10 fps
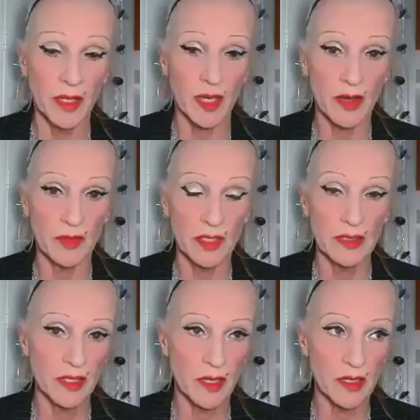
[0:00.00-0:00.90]
They have. And
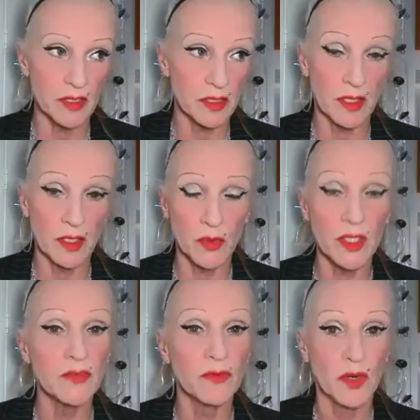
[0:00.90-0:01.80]
in the last, I think,
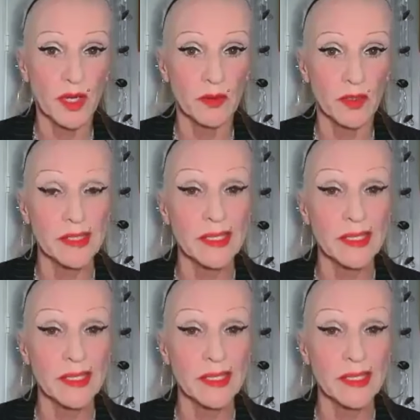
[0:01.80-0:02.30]
24 hours,